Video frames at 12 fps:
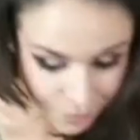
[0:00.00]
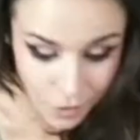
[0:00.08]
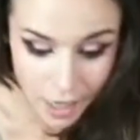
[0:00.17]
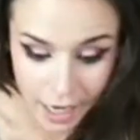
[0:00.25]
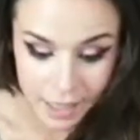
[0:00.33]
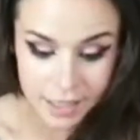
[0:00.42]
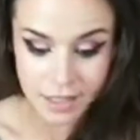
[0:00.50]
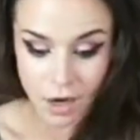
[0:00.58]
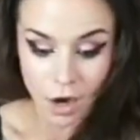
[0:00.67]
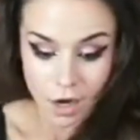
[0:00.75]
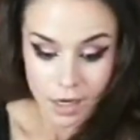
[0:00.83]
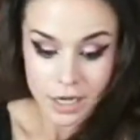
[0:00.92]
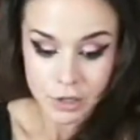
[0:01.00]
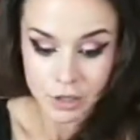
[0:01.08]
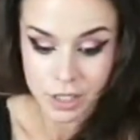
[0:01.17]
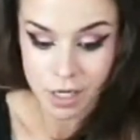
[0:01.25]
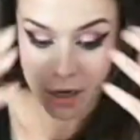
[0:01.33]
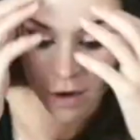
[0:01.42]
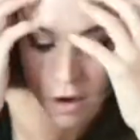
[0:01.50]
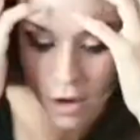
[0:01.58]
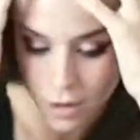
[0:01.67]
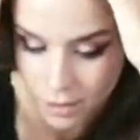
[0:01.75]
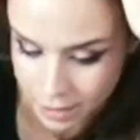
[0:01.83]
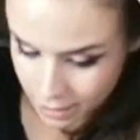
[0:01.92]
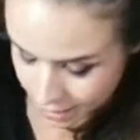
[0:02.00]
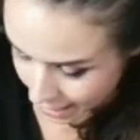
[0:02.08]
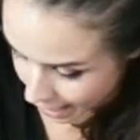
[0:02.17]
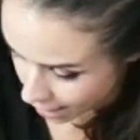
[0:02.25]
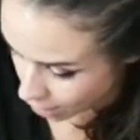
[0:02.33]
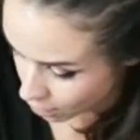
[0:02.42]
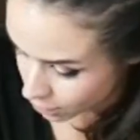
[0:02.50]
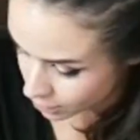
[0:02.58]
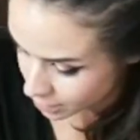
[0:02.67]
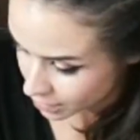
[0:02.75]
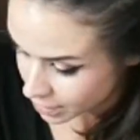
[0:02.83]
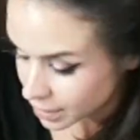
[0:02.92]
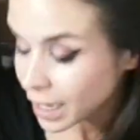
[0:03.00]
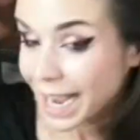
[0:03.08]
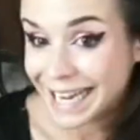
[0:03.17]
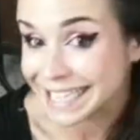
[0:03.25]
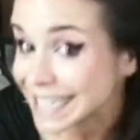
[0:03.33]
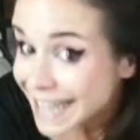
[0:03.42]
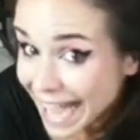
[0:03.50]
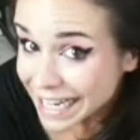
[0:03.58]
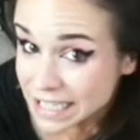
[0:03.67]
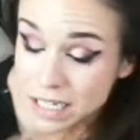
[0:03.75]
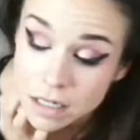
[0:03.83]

you guys are interested at all in how I did that,